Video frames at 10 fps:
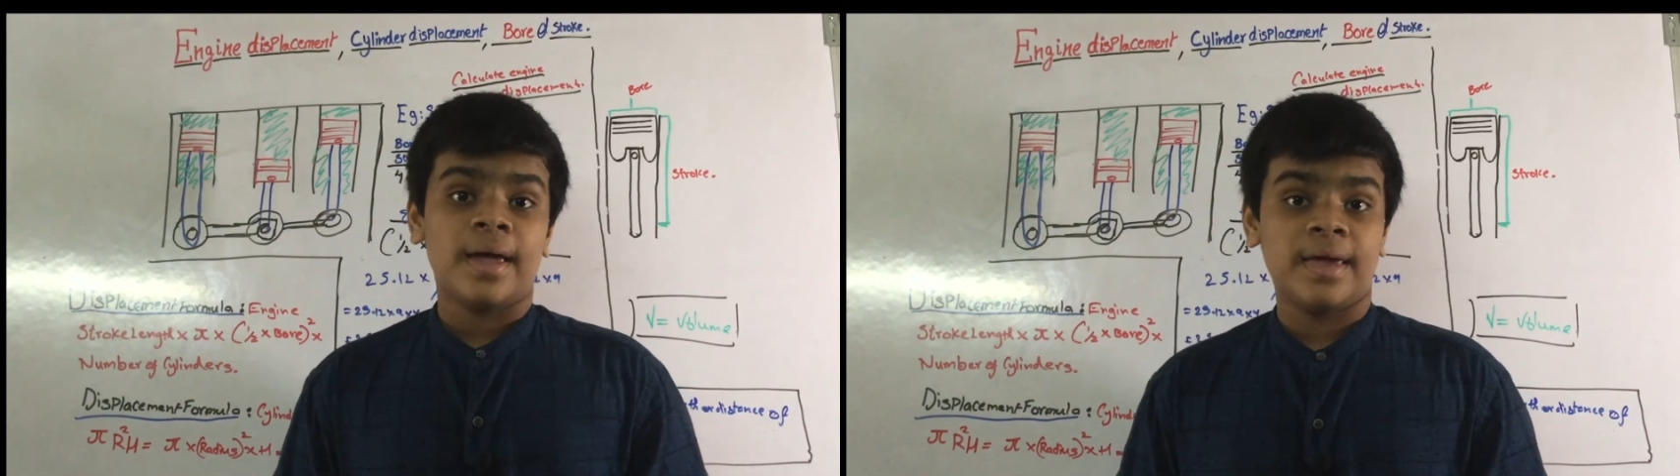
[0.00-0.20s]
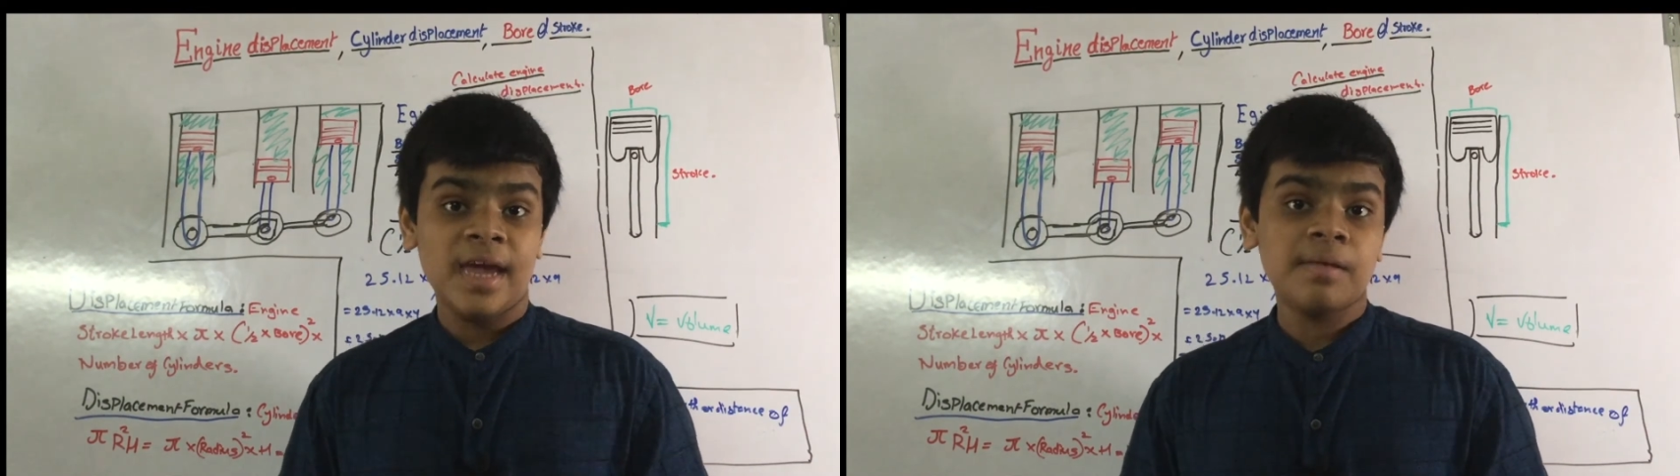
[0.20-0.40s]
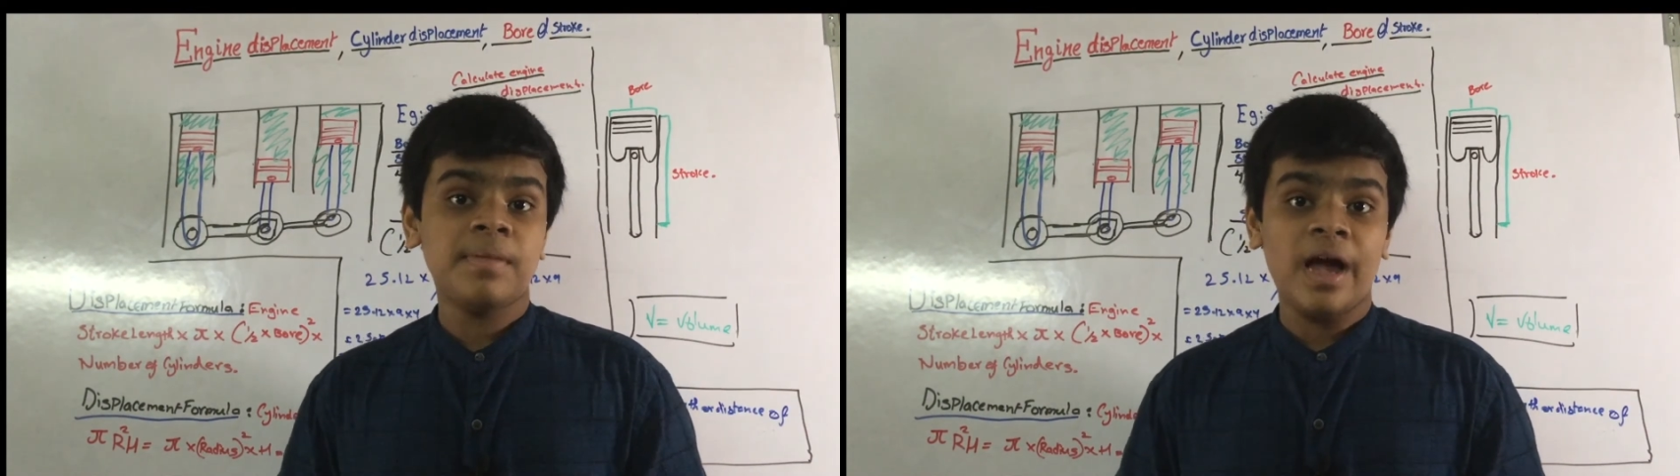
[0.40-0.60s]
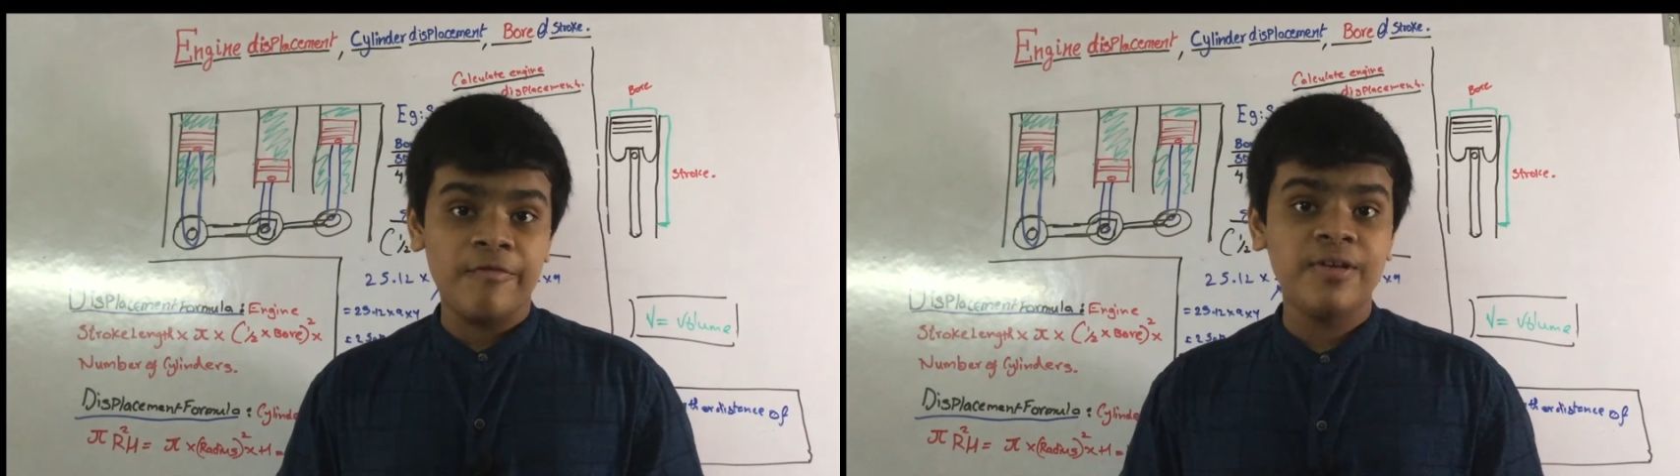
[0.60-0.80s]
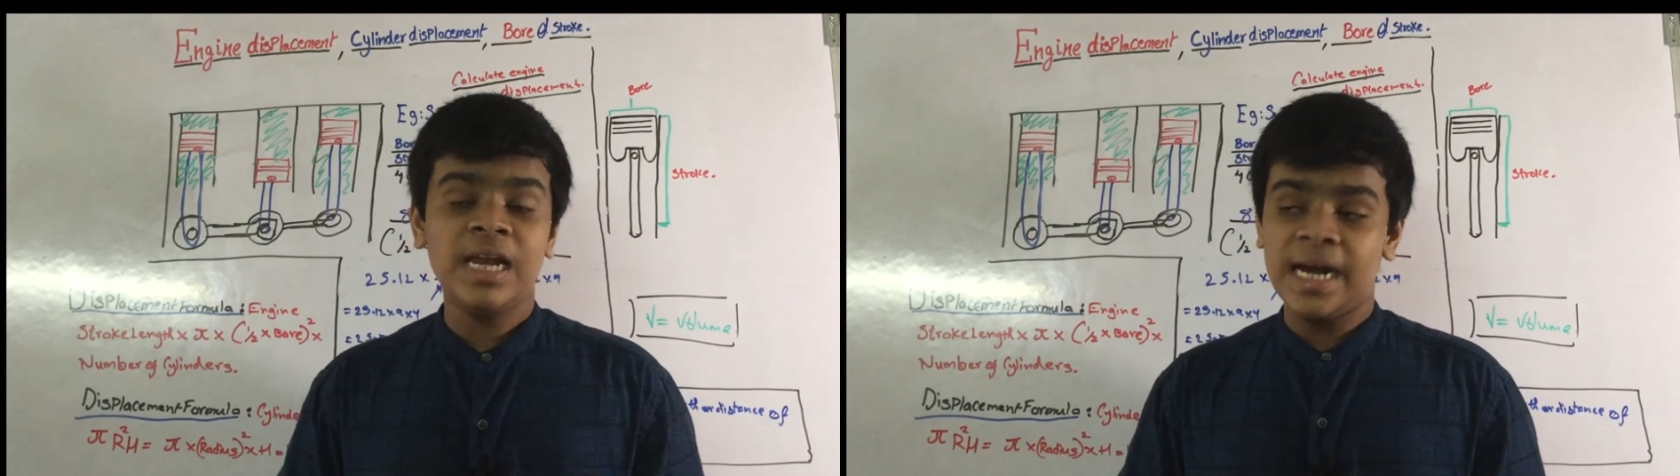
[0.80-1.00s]
get me
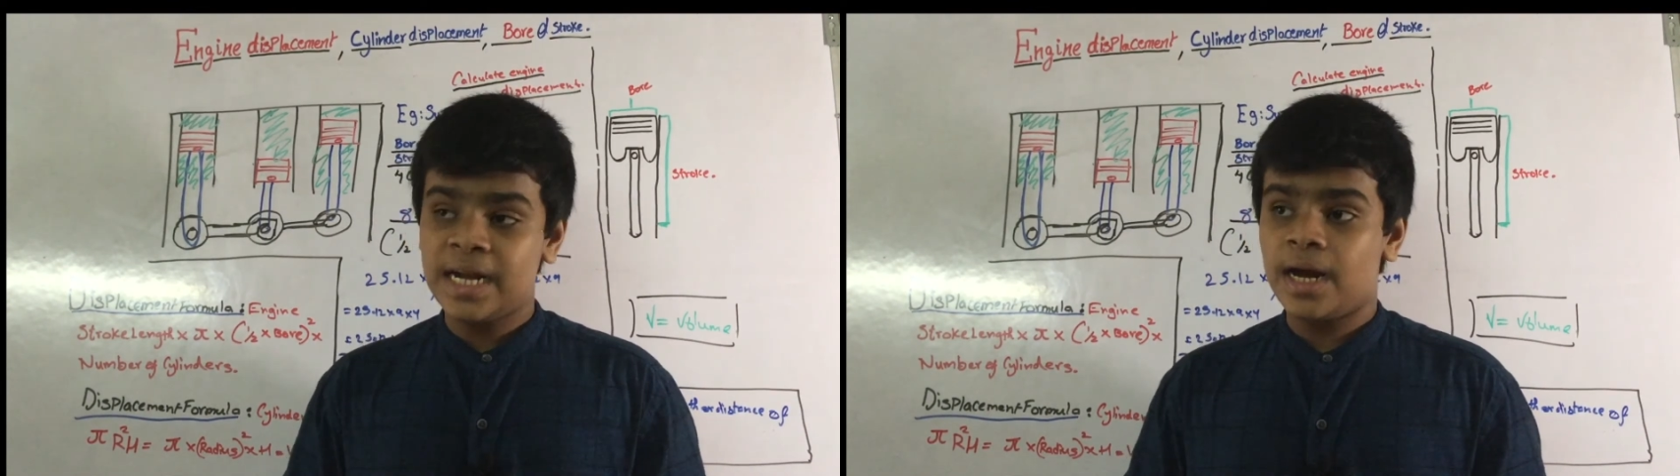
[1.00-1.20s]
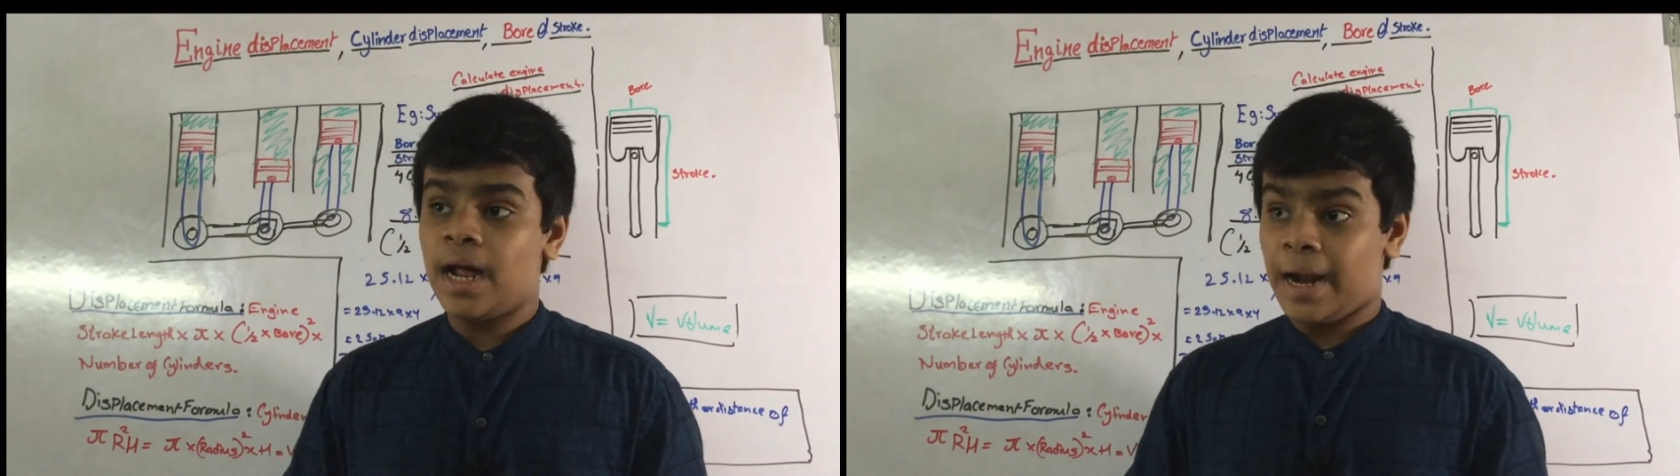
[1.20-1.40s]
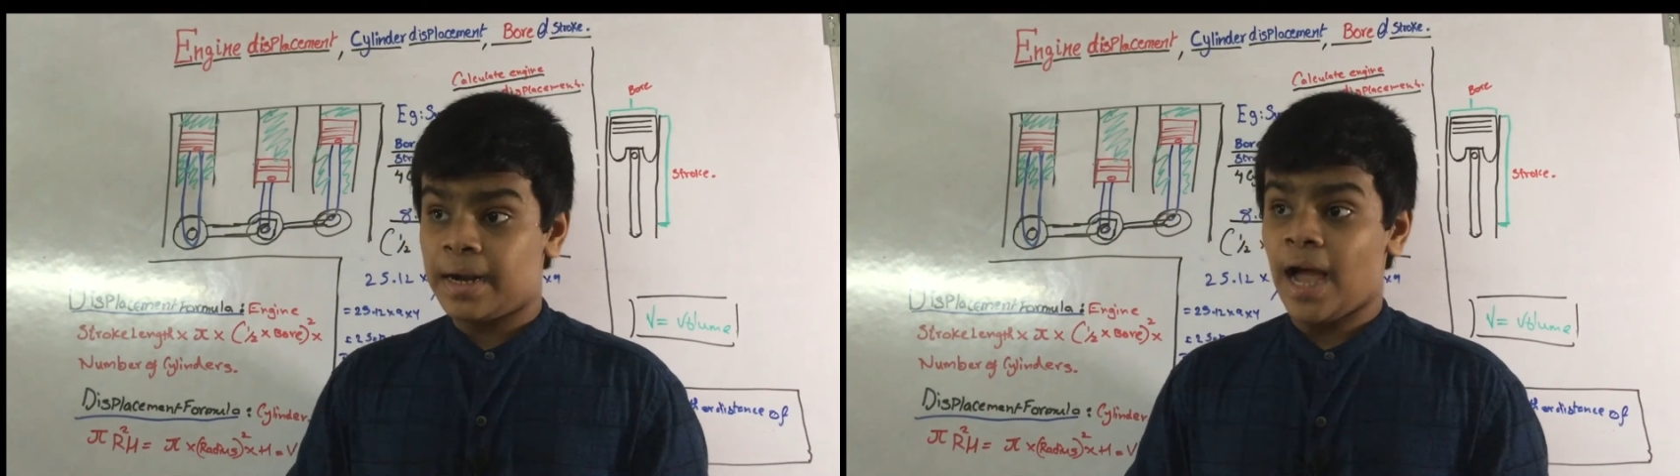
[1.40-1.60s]
affiliated, and